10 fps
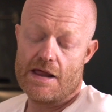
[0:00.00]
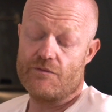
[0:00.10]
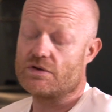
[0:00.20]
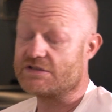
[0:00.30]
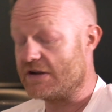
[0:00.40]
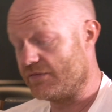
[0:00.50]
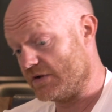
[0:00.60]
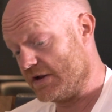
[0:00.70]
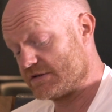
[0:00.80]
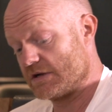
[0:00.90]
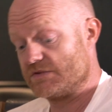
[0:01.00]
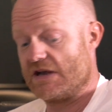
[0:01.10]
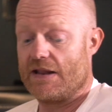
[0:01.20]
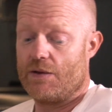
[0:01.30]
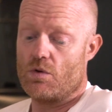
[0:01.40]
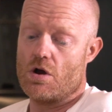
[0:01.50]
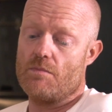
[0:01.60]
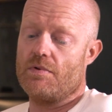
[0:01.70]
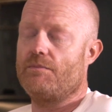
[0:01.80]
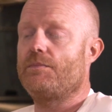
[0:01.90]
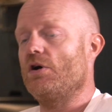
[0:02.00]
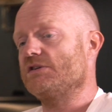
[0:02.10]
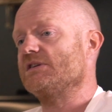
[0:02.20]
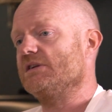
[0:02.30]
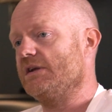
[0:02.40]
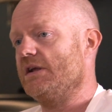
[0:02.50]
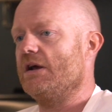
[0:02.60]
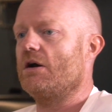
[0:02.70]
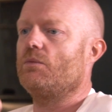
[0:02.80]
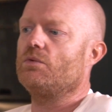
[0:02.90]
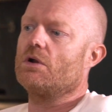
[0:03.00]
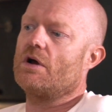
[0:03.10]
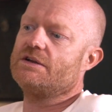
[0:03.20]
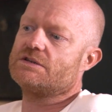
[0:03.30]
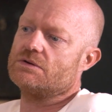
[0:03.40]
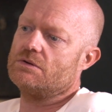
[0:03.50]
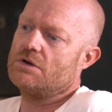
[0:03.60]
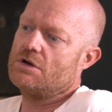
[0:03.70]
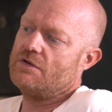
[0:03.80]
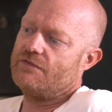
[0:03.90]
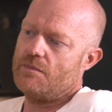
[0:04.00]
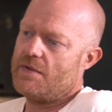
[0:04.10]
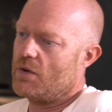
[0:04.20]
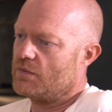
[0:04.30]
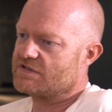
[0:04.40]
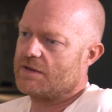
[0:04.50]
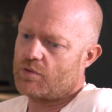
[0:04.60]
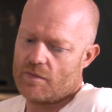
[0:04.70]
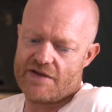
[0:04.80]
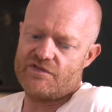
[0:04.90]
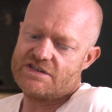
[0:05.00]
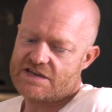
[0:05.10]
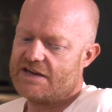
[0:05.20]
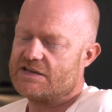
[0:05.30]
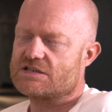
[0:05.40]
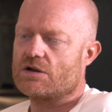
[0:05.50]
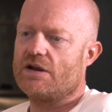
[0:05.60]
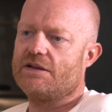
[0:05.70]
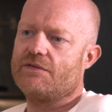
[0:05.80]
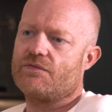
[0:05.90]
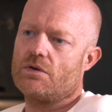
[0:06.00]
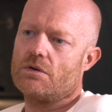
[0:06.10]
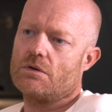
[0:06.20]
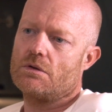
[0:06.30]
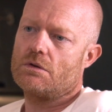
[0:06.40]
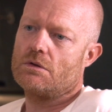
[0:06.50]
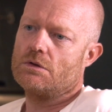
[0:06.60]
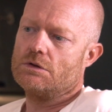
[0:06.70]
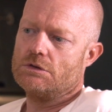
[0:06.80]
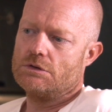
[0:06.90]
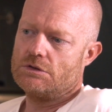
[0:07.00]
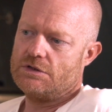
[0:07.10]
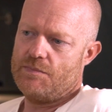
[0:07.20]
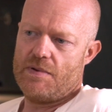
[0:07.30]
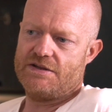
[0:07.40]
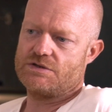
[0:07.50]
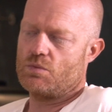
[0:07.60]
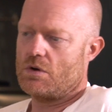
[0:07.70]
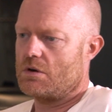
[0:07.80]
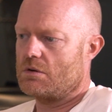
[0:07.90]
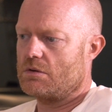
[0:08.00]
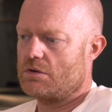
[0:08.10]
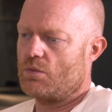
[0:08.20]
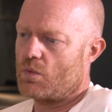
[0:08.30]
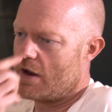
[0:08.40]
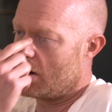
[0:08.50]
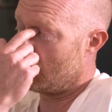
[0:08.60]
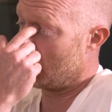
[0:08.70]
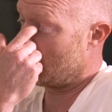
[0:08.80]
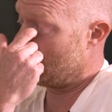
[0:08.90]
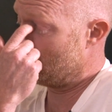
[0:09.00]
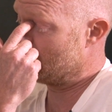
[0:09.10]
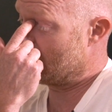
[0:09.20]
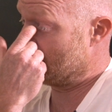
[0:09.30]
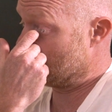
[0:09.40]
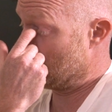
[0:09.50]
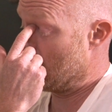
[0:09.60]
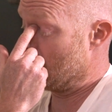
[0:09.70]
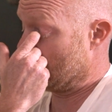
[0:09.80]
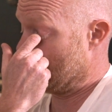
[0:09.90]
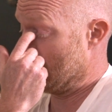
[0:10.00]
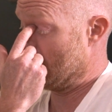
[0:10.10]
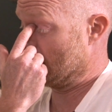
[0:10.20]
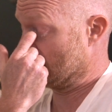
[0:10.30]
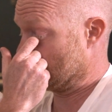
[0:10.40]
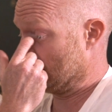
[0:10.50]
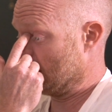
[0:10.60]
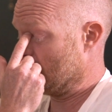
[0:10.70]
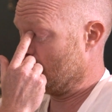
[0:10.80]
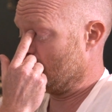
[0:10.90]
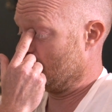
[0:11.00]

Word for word: everyone's different in terms of how they work, but personally, yeah, I would like to, for me, I would say probably every take is slightly different. Depends what, the way I would tend to work is, how